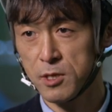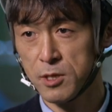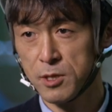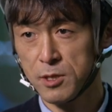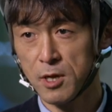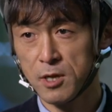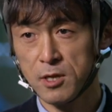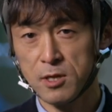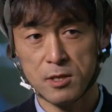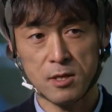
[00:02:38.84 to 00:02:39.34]
on
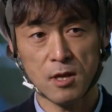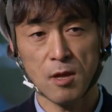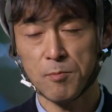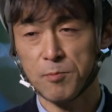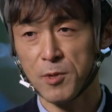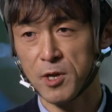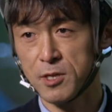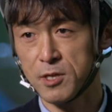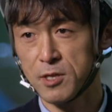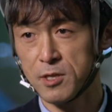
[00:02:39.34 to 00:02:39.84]
site
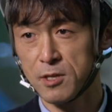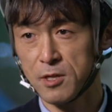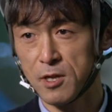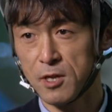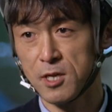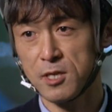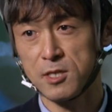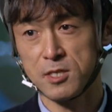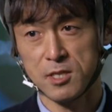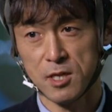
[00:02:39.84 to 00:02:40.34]
after it
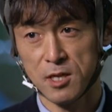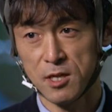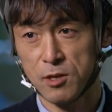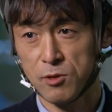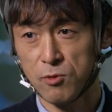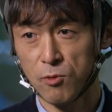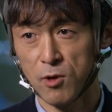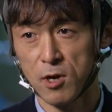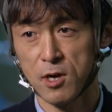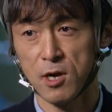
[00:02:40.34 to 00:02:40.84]
happens.